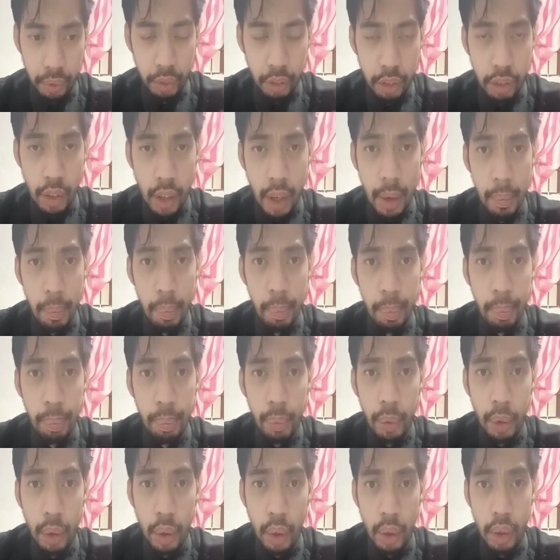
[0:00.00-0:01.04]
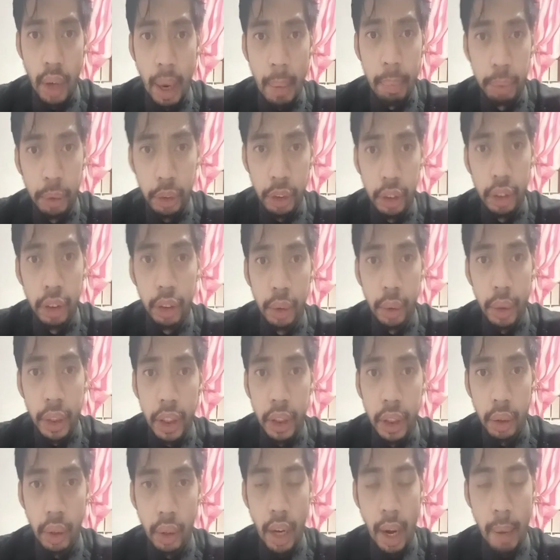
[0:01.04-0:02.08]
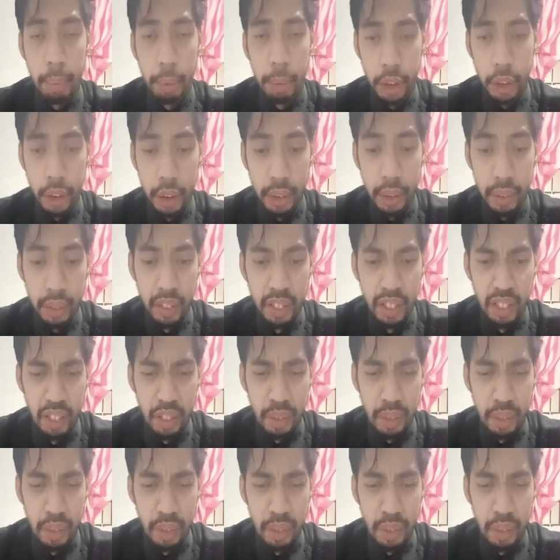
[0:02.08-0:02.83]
from corruption to incorruption.